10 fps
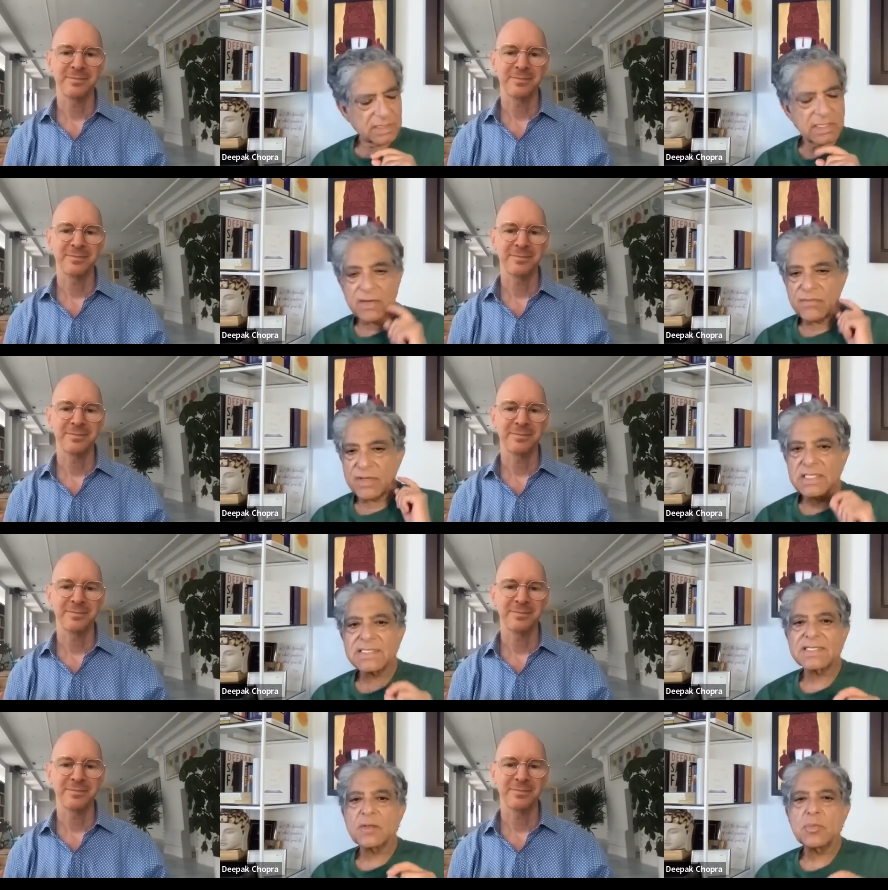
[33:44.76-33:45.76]
Speaker 1: they are very
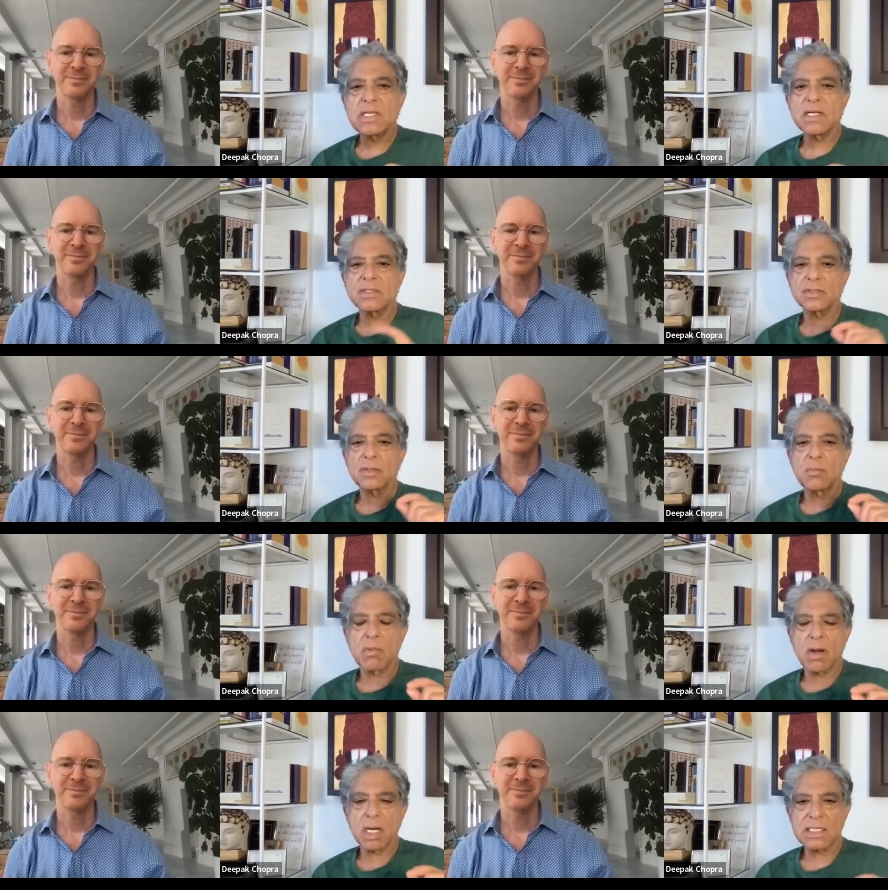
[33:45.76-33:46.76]
similar to the
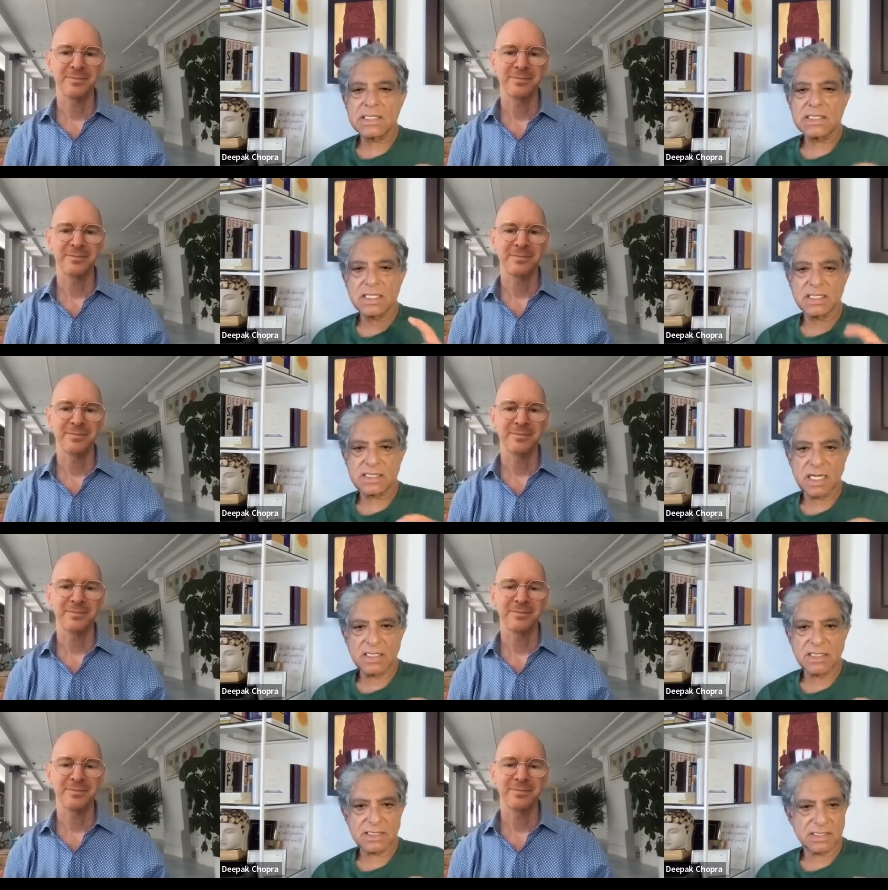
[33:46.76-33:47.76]
models that
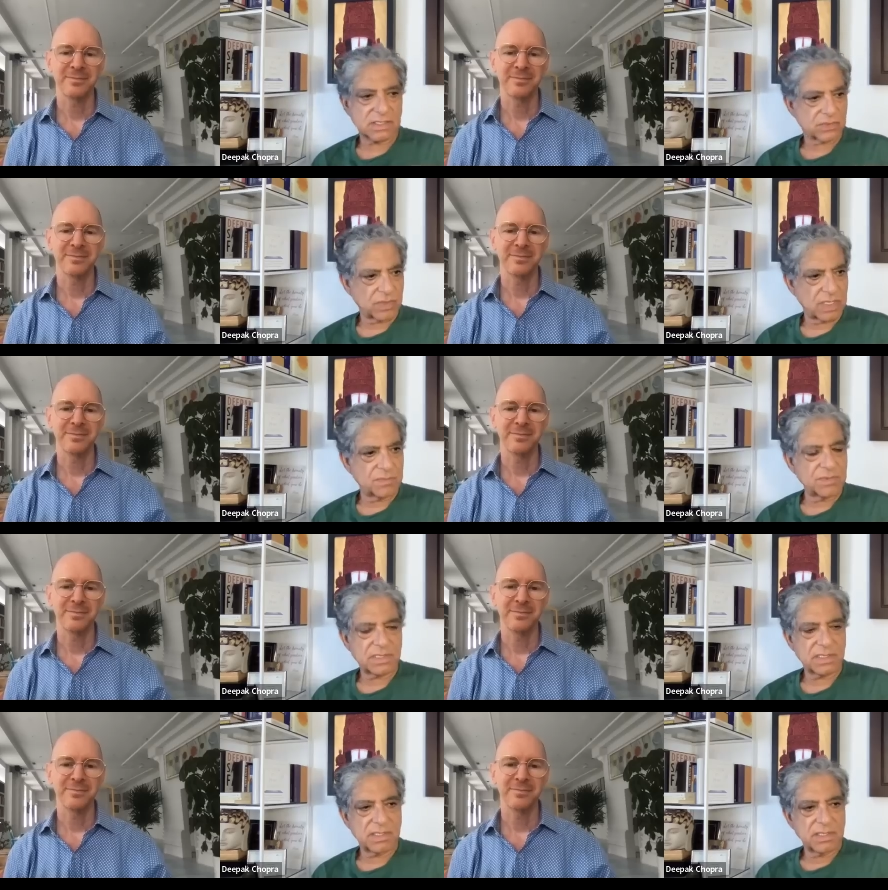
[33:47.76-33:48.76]
science
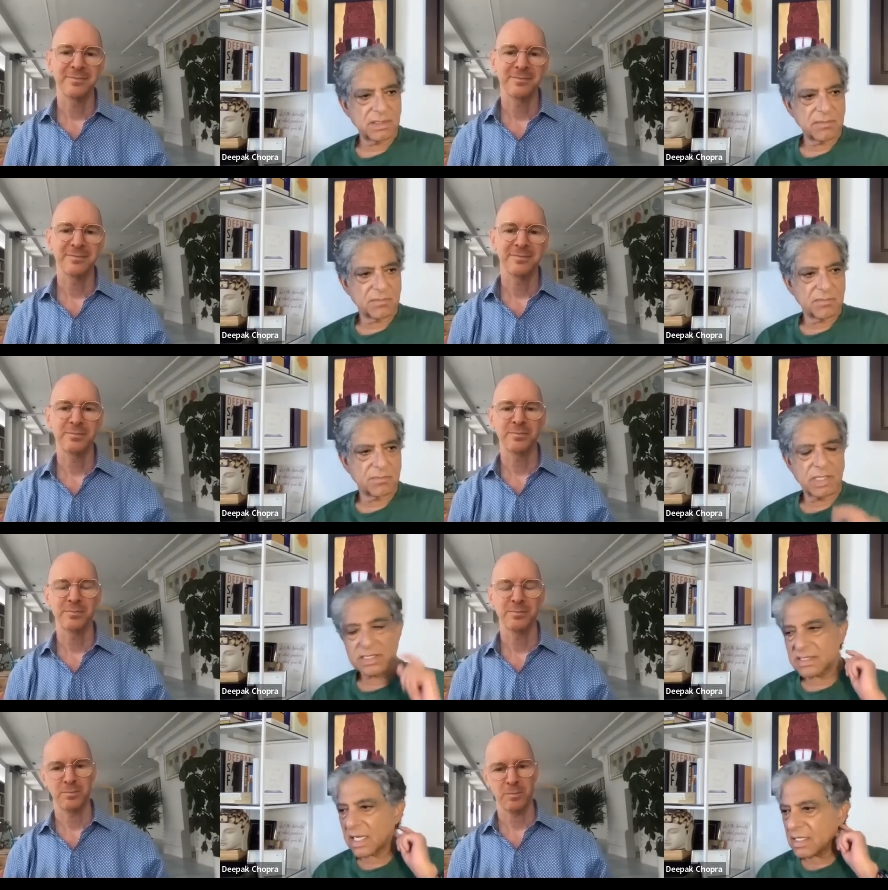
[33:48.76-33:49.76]
describes,
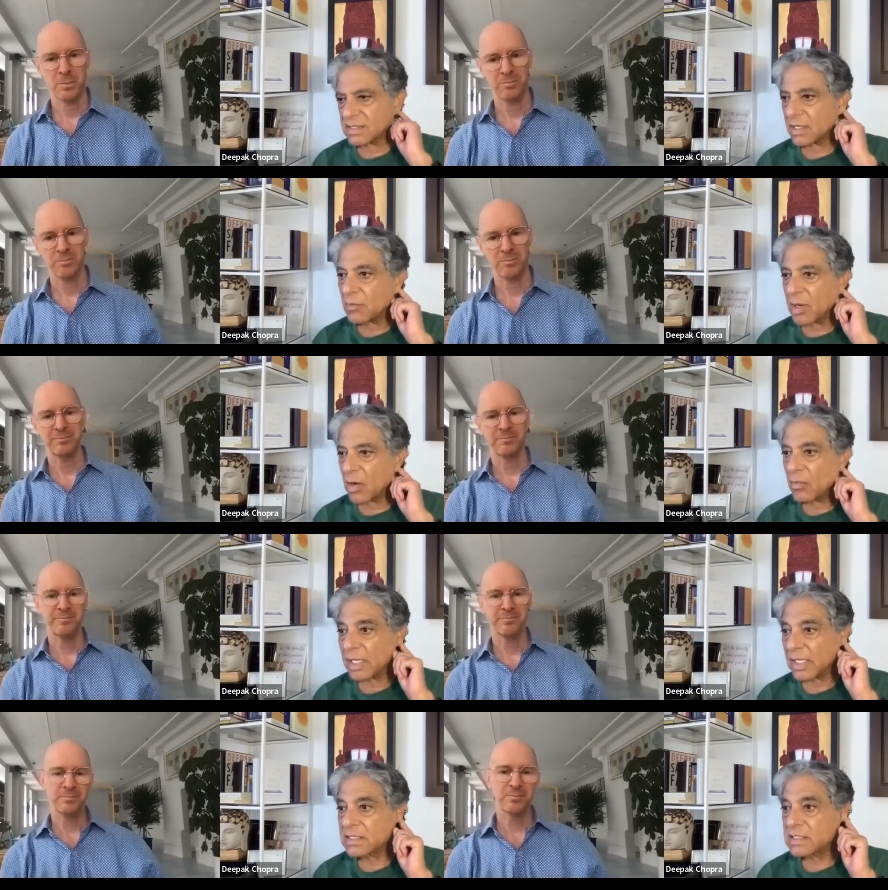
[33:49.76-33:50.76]
but science somehow
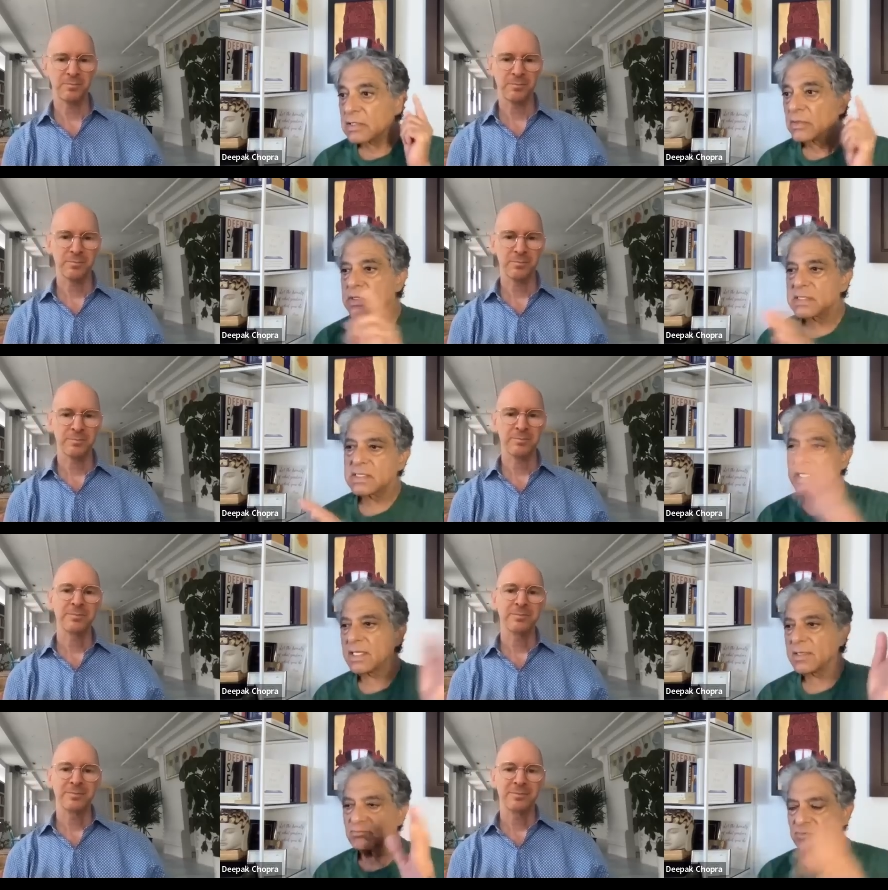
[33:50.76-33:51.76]
excludes
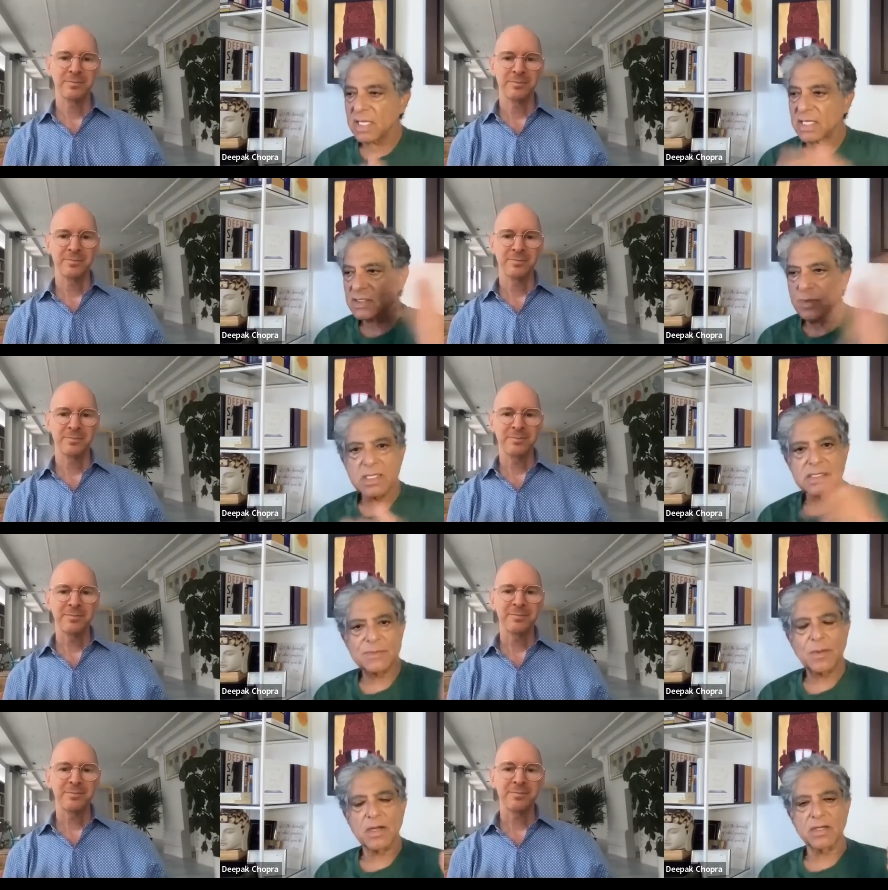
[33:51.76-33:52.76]
the
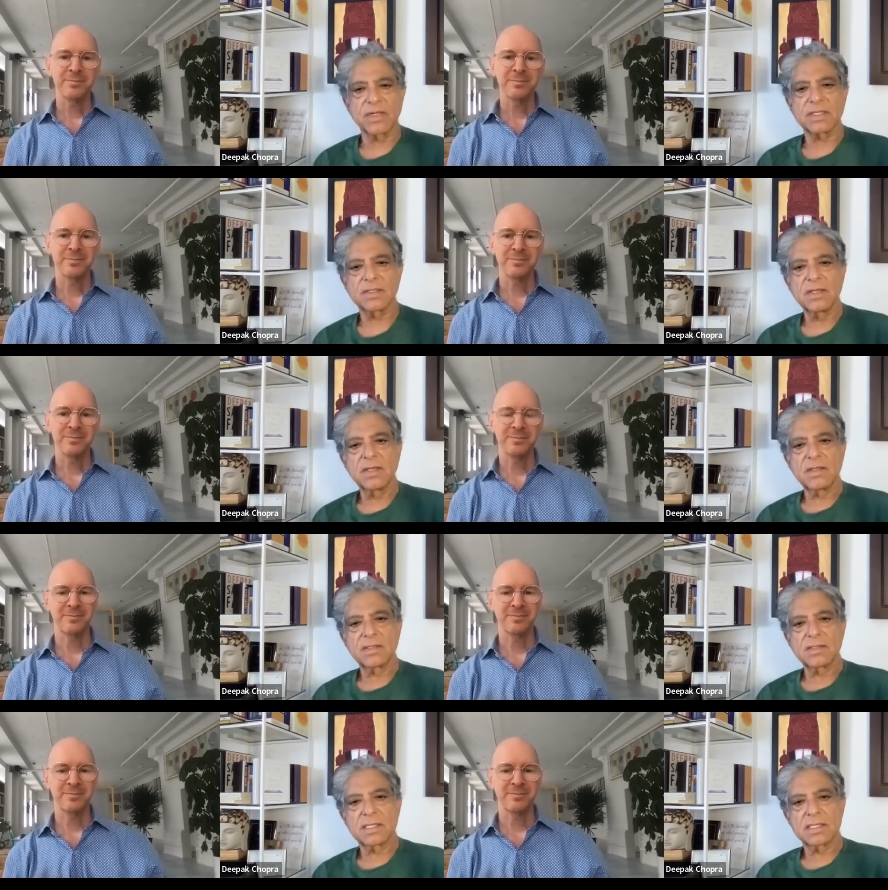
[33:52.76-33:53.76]
experience part of it.
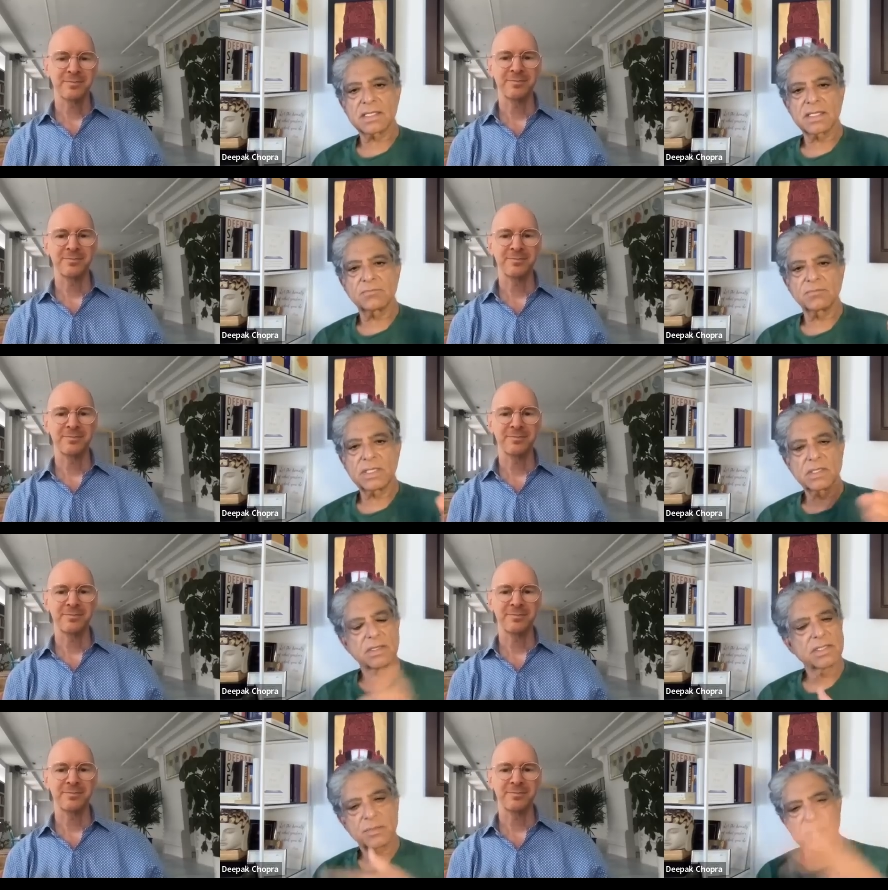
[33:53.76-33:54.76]
They say, you
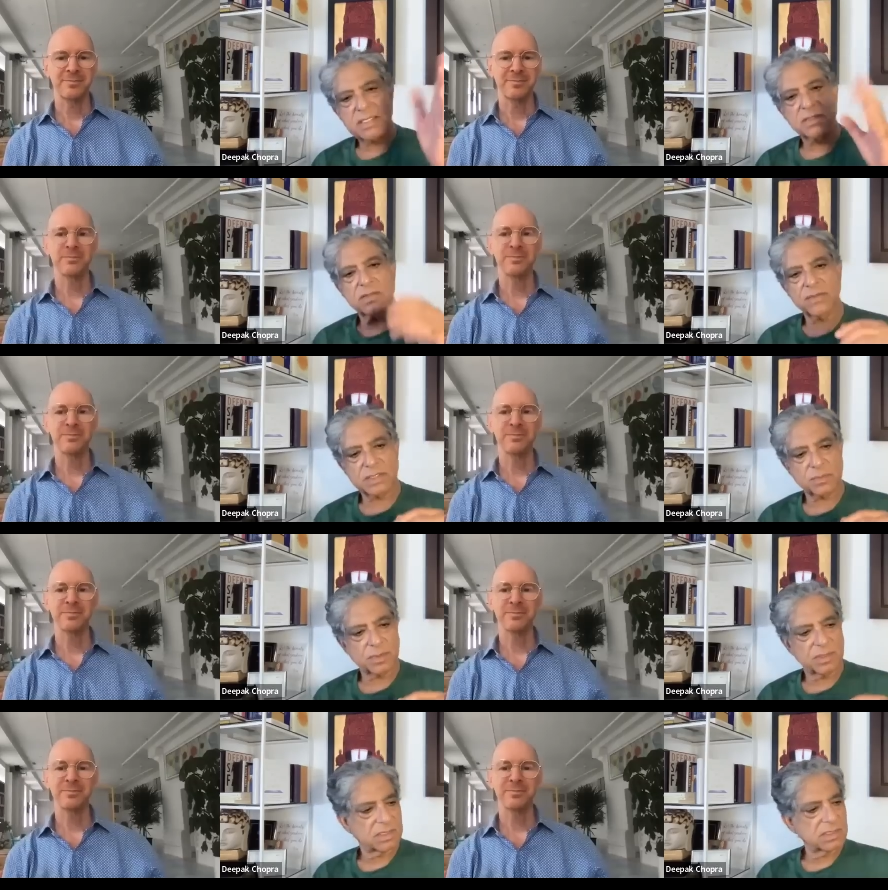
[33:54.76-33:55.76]
know, independent of
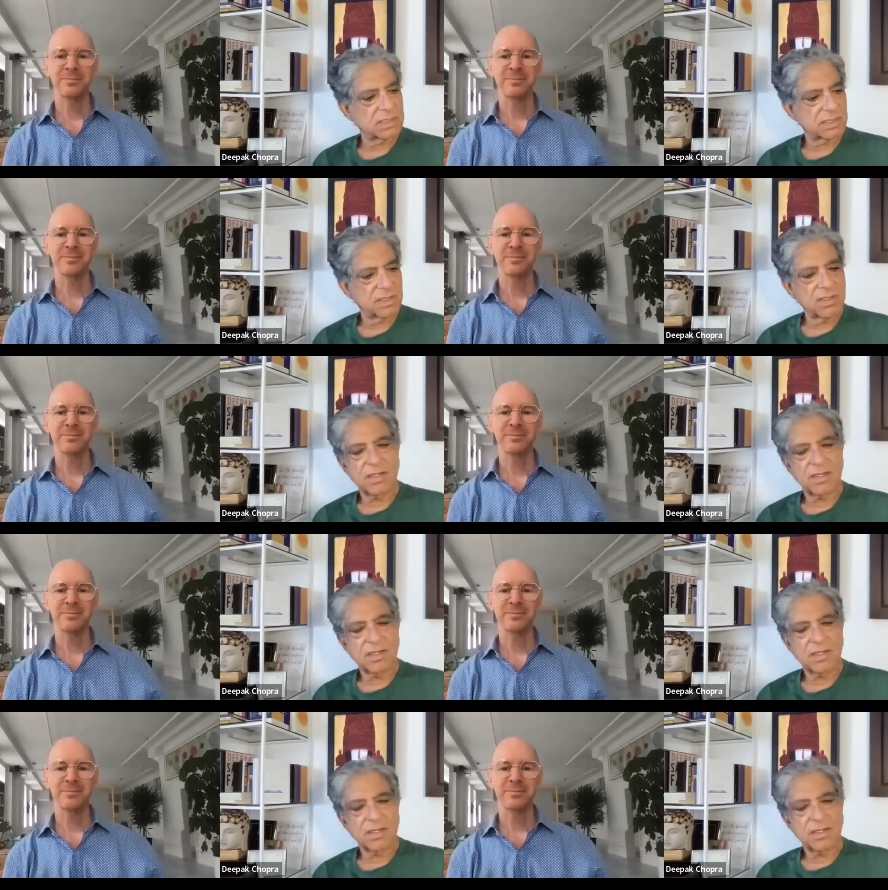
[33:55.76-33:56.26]
experience,